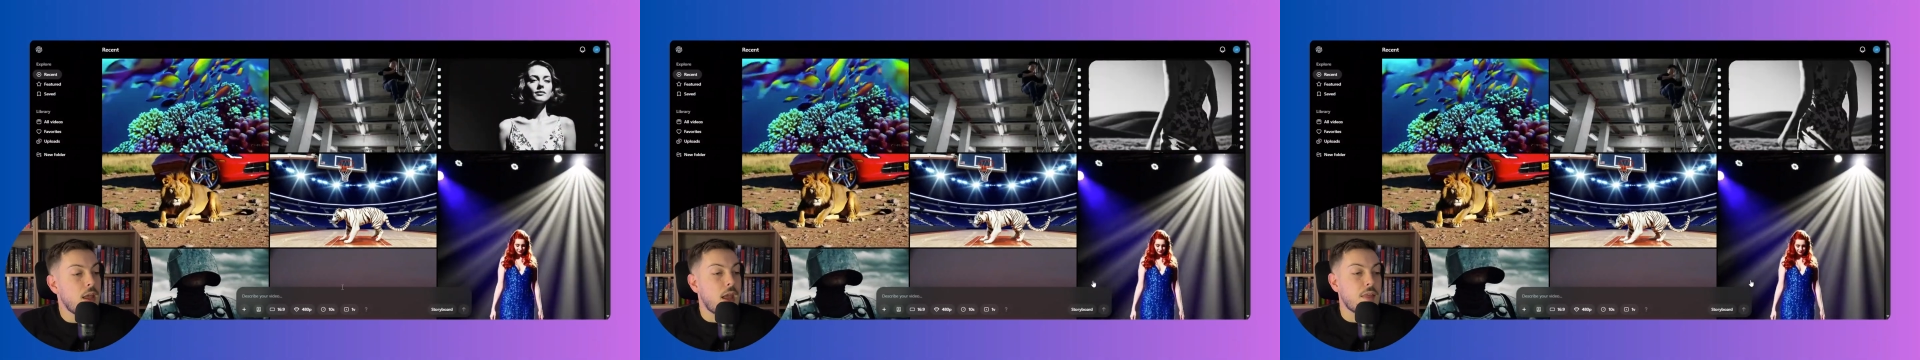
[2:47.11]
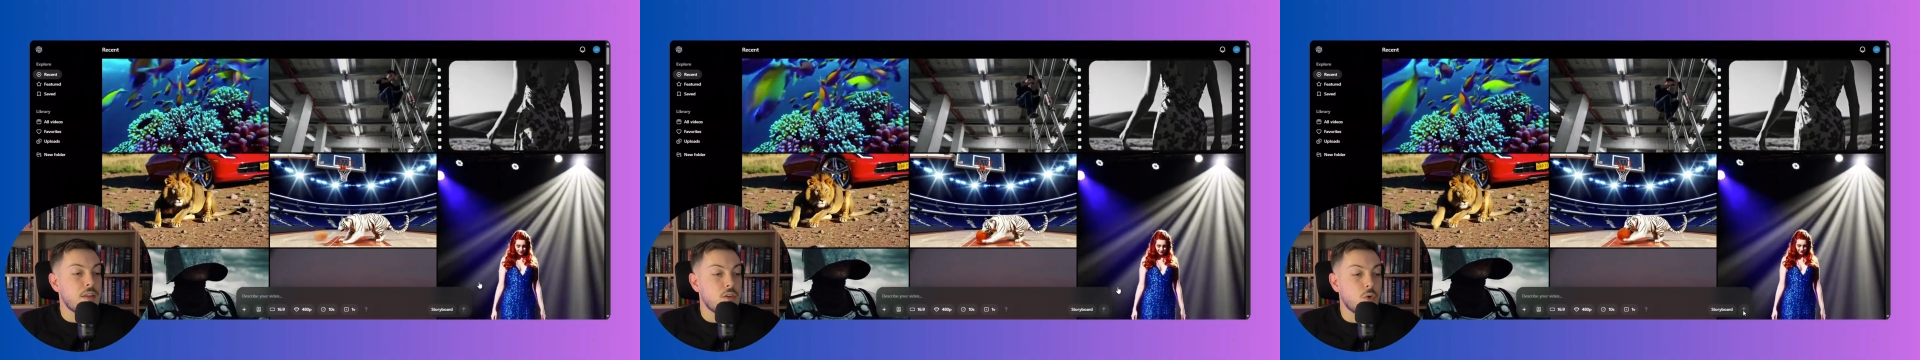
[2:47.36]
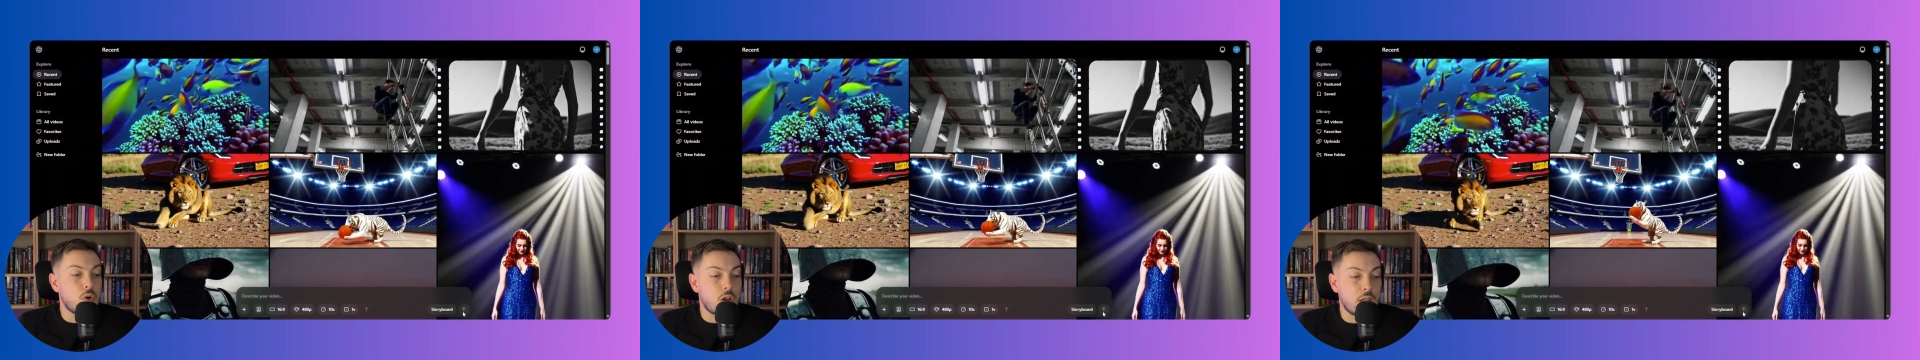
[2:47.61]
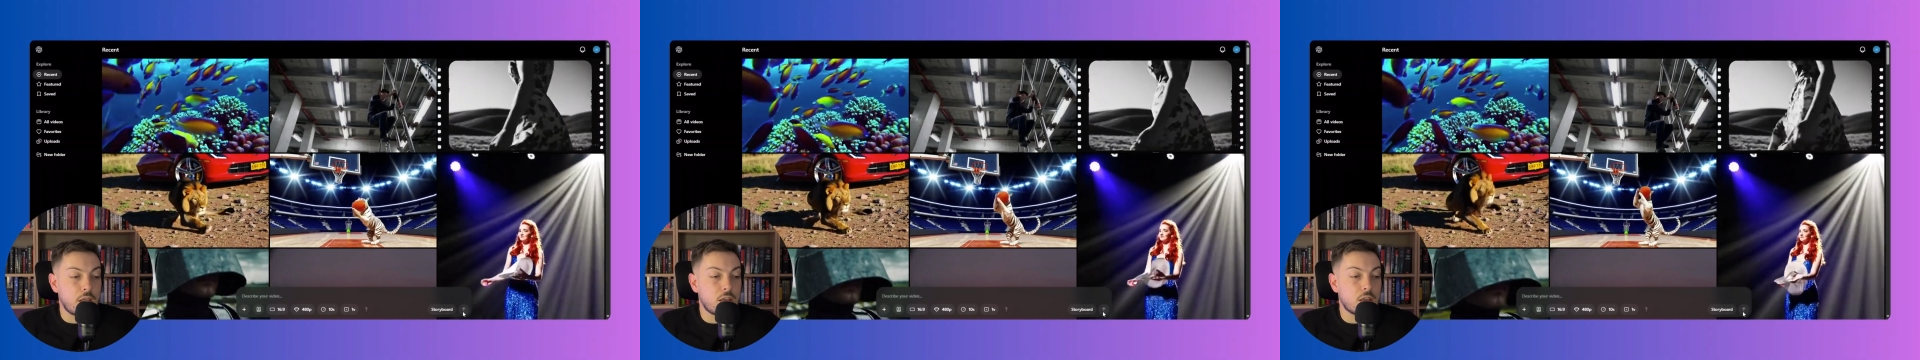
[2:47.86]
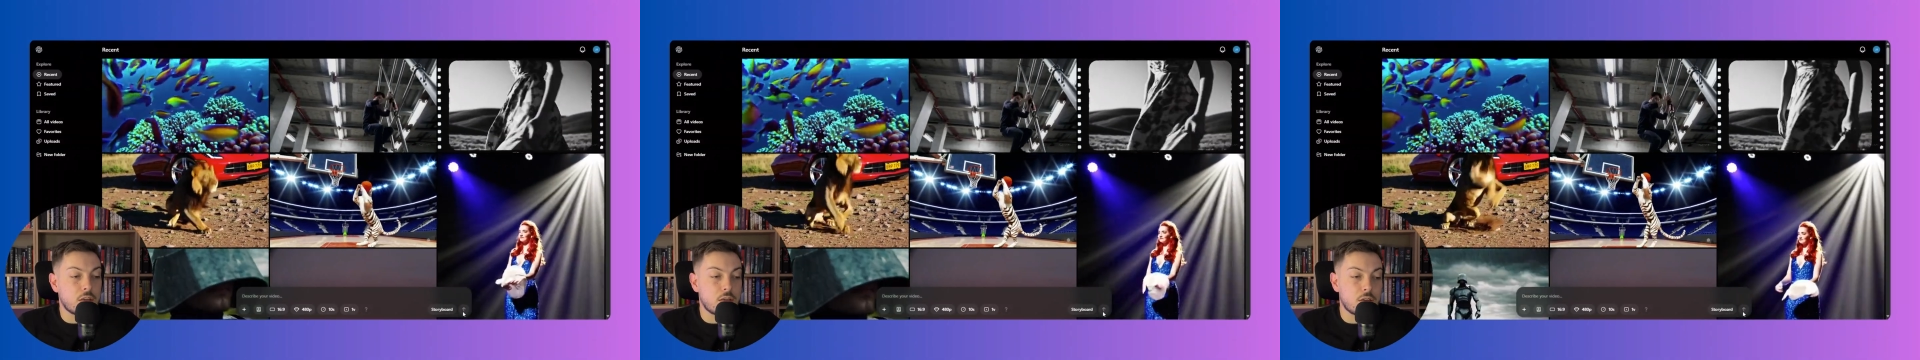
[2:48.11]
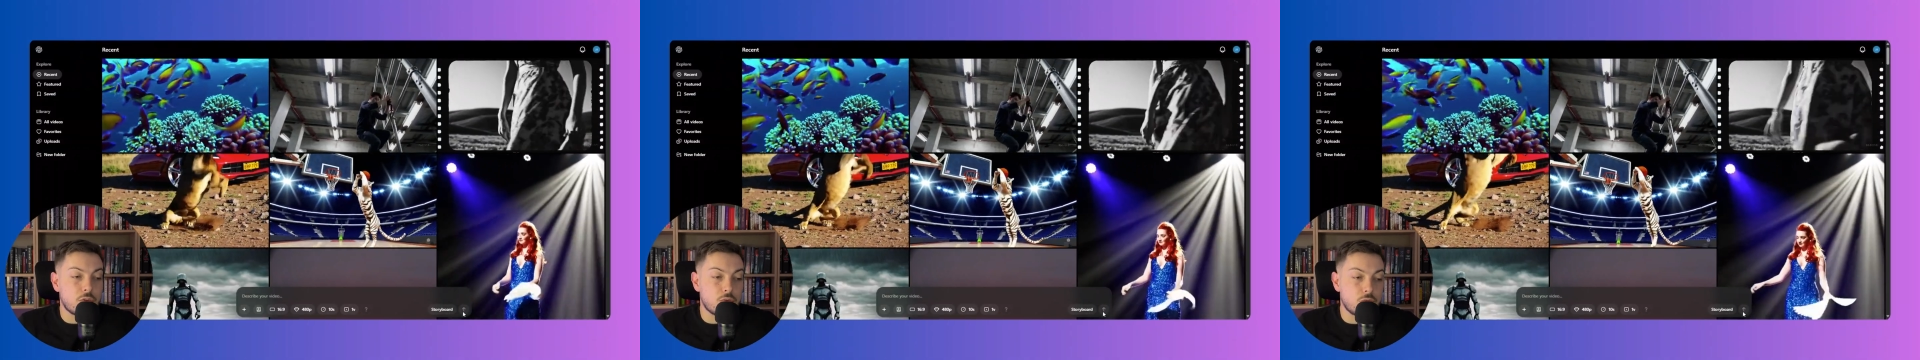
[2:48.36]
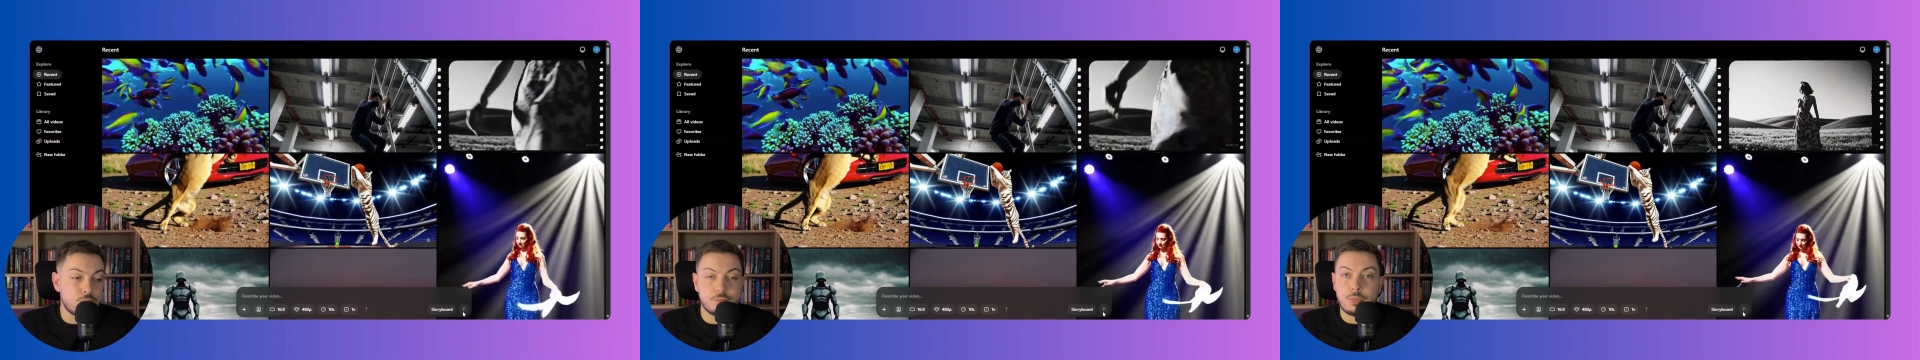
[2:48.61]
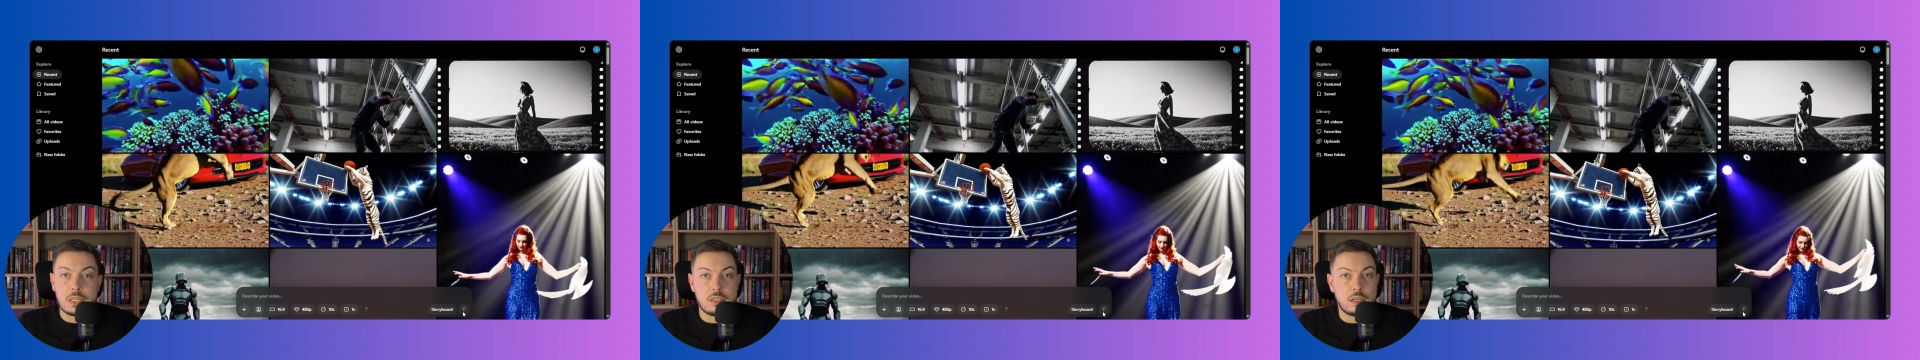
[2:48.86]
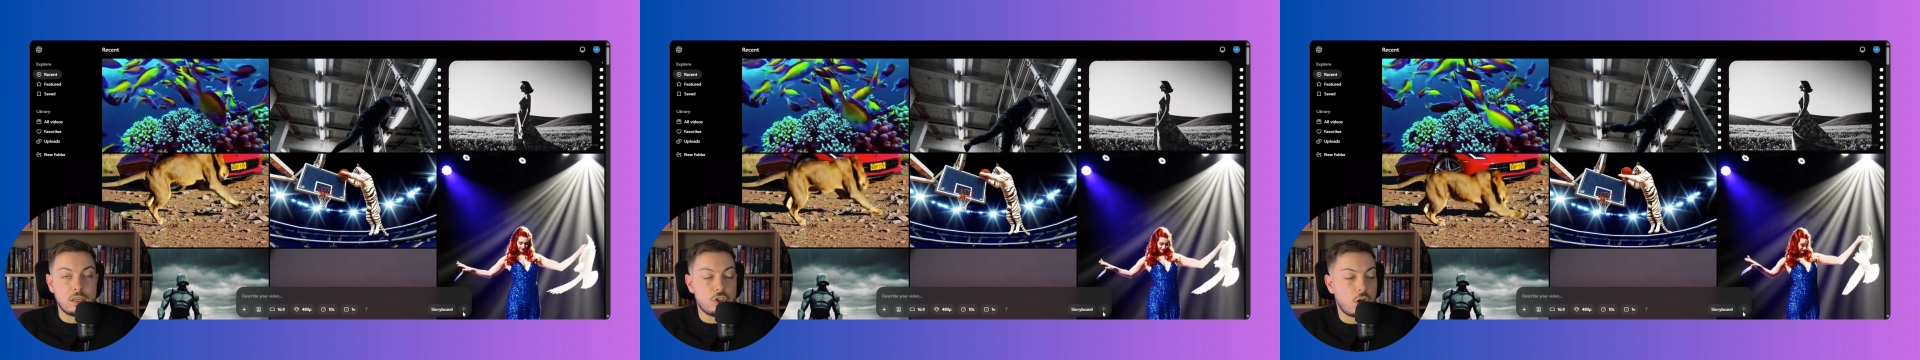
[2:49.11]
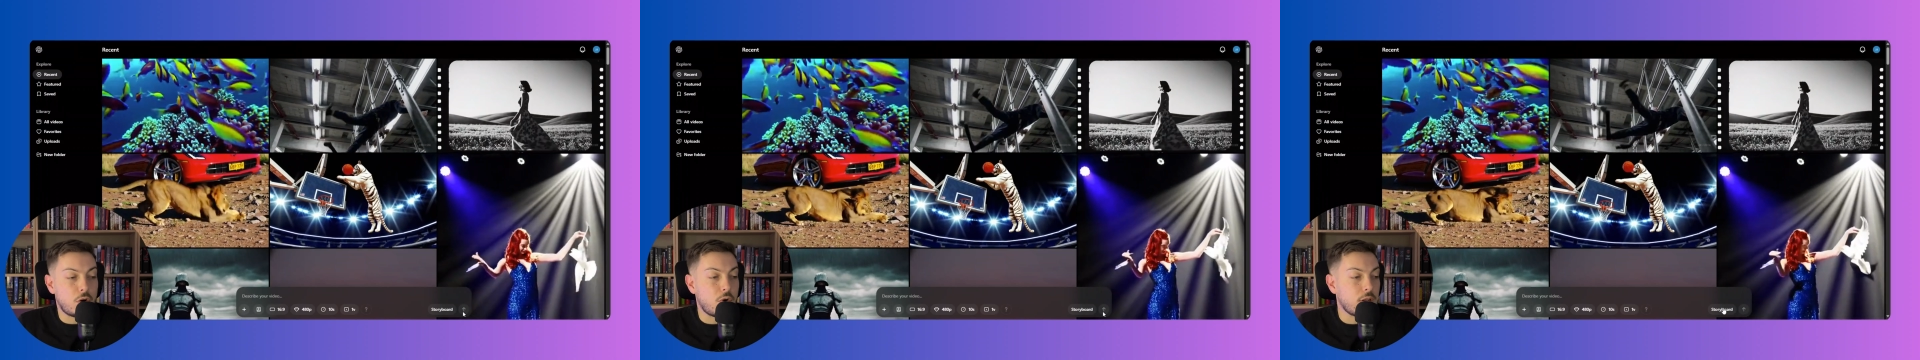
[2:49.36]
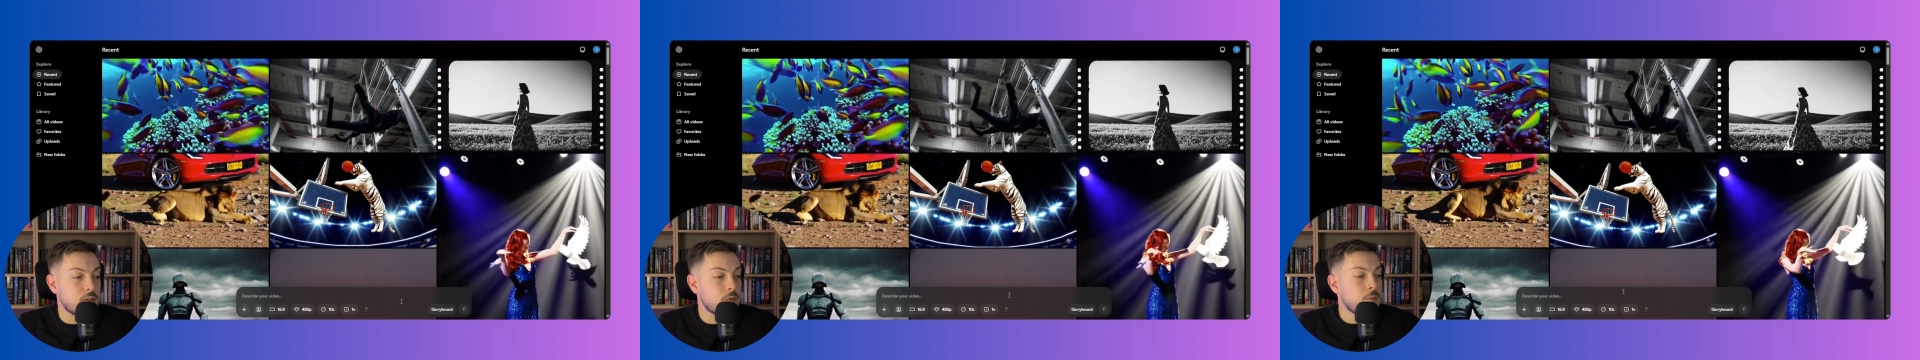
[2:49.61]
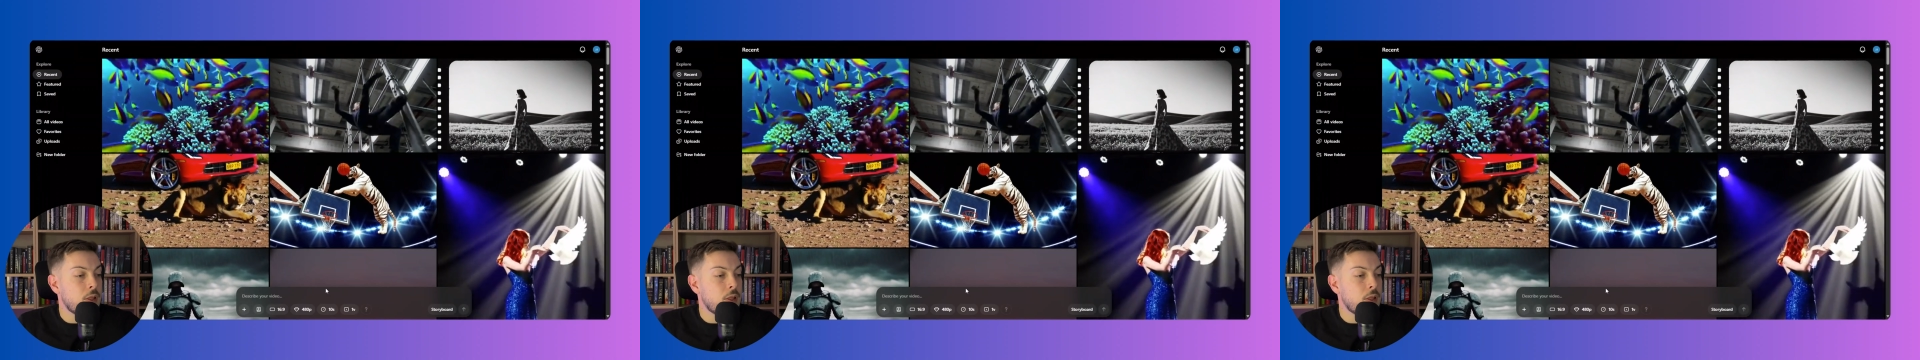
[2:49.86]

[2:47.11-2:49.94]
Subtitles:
and then you'll click basically generate.